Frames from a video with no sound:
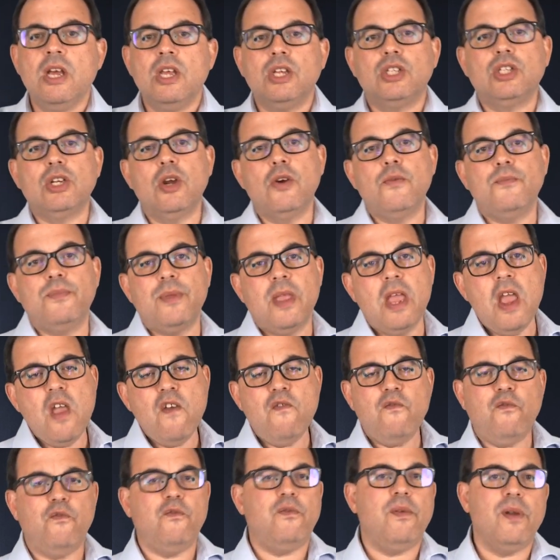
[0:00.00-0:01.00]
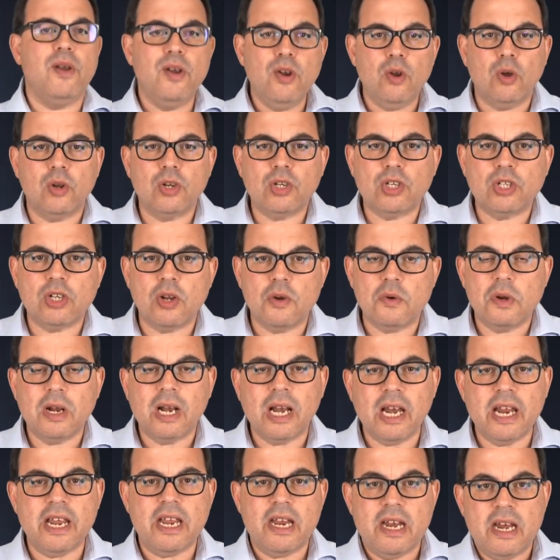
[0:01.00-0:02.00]
So, if Not So
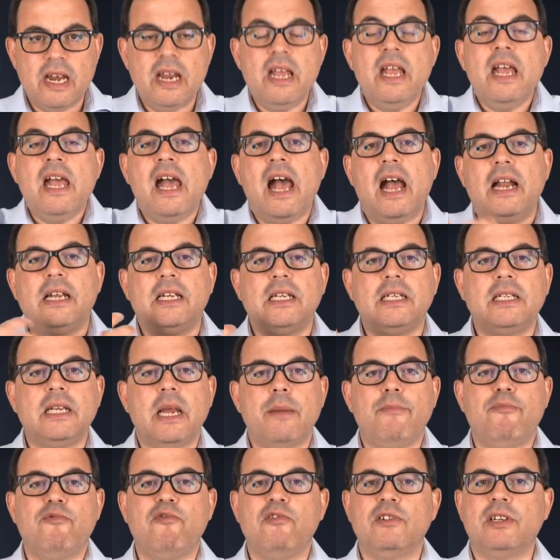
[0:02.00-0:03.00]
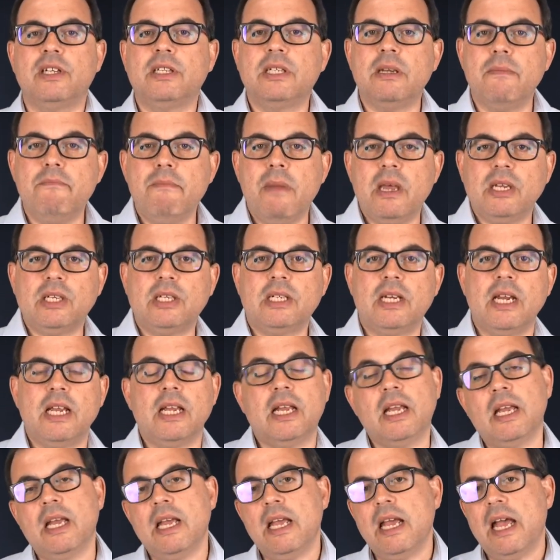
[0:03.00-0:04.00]
Clean had separate
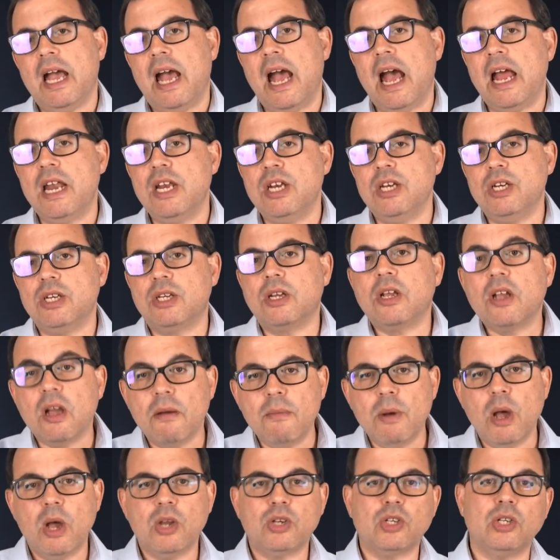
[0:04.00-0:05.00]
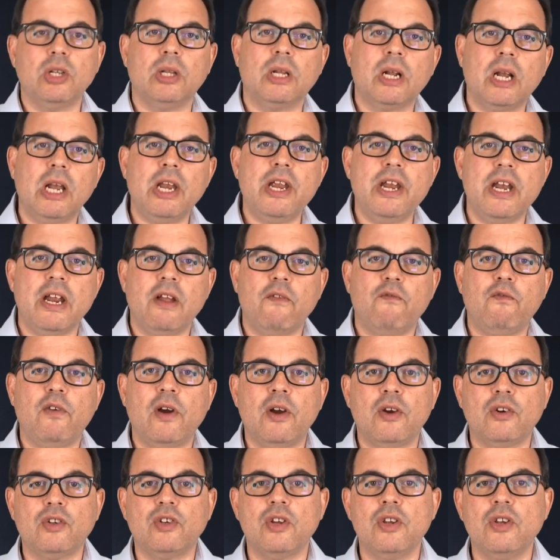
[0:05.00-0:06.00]
domestic and commercial cleaning
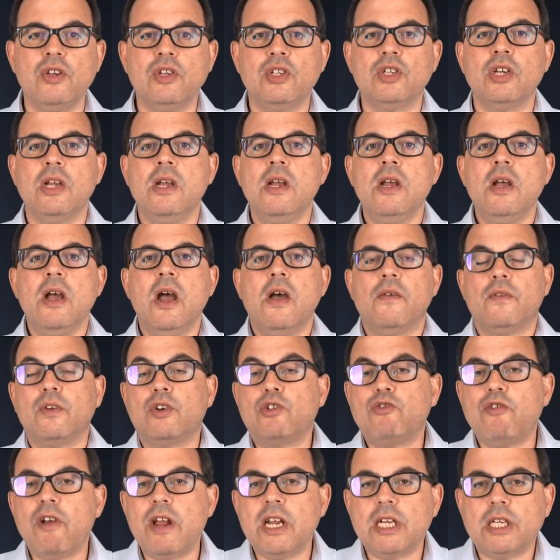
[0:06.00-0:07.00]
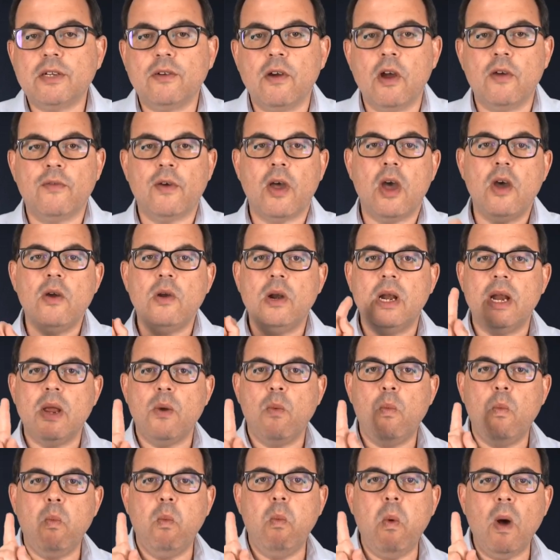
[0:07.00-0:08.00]
functions, the transfer of only
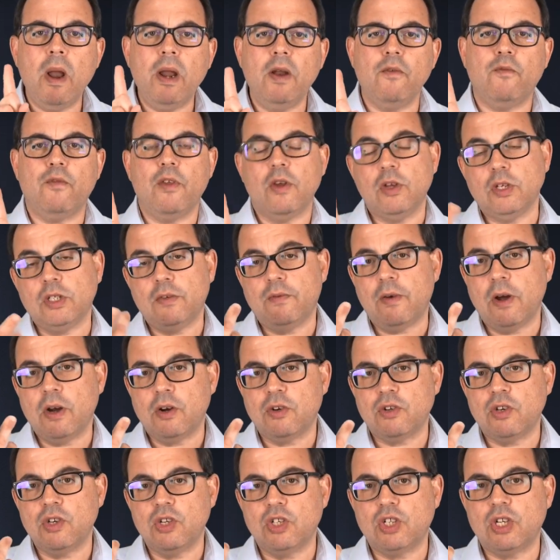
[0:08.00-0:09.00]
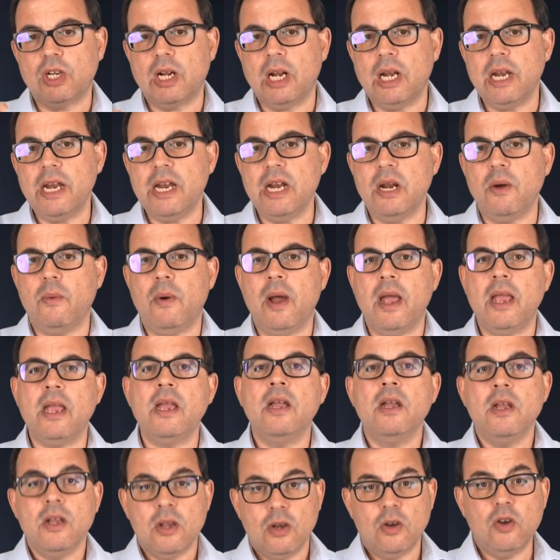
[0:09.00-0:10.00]
one of those functions to
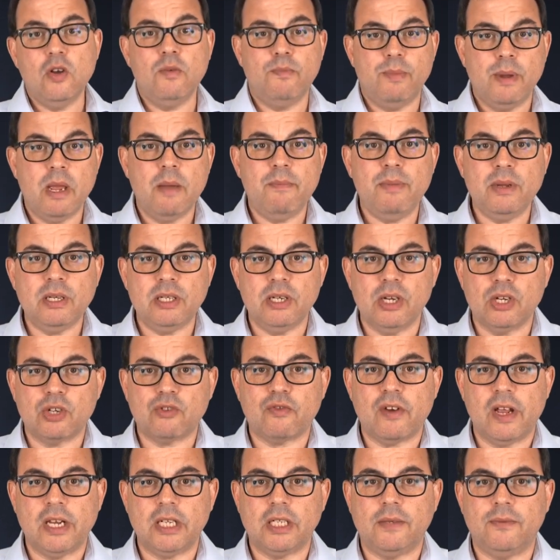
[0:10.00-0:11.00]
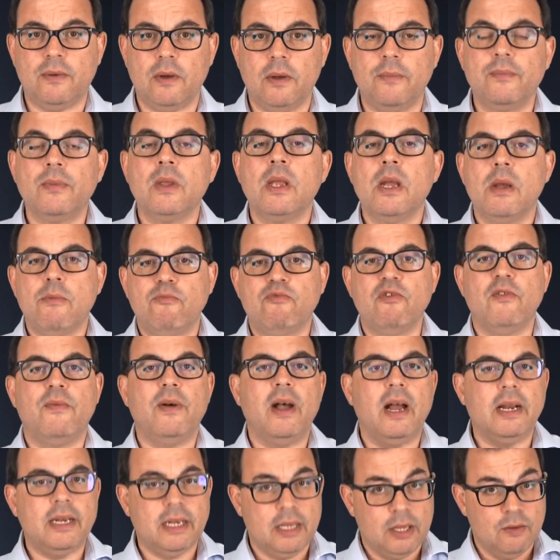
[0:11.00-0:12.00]
CleanAway could be a business transfer,
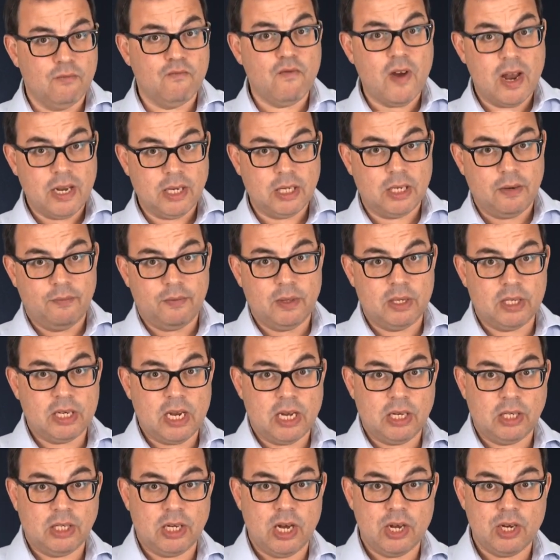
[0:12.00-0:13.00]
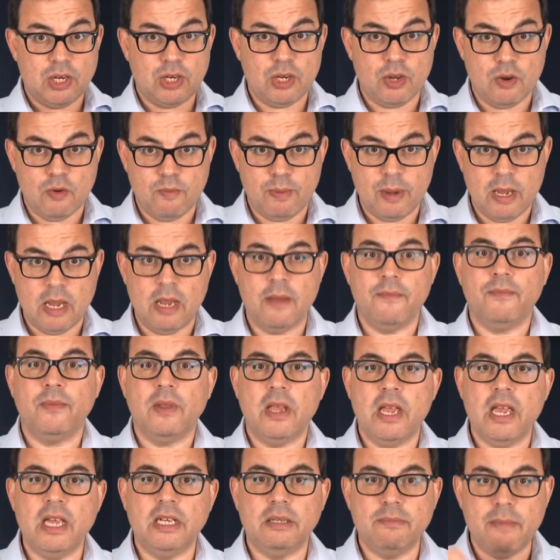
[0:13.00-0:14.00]
provided the rest of the test in TUPE
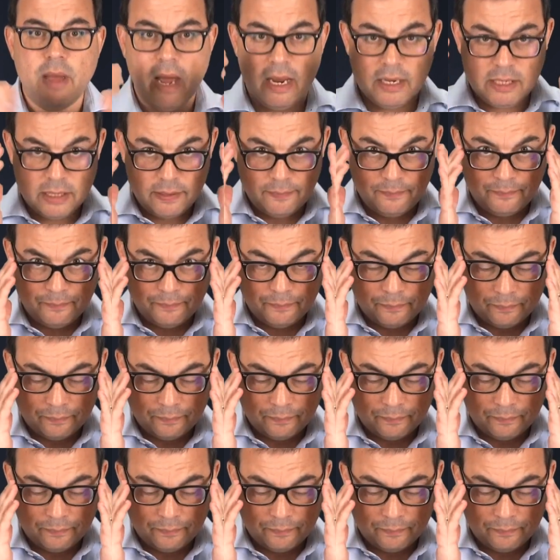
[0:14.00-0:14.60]
is met.